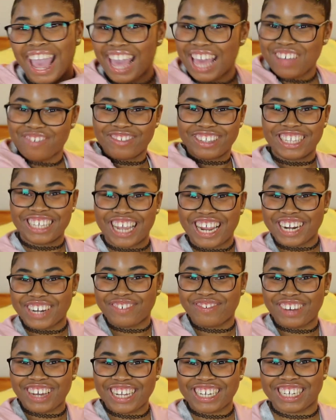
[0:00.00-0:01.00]
Hey
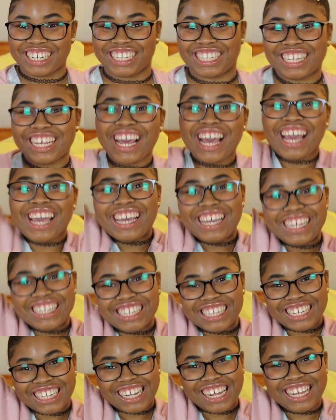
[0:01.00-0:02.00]
potato wedges,
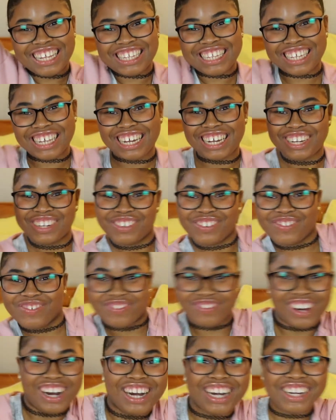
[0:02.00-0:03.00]
it's Alaceia
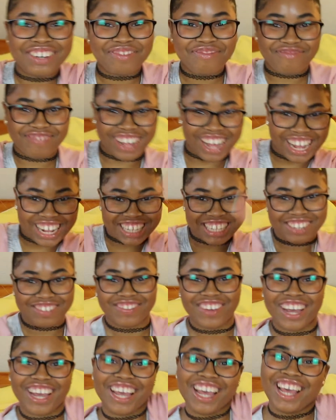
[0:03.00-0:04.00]
and welcome back to
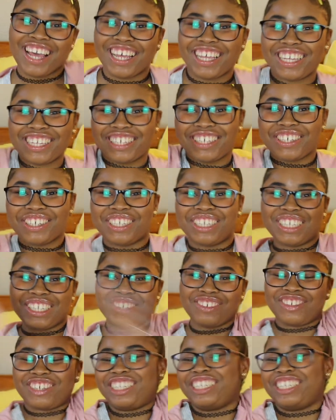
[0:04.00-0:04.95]
my YouTube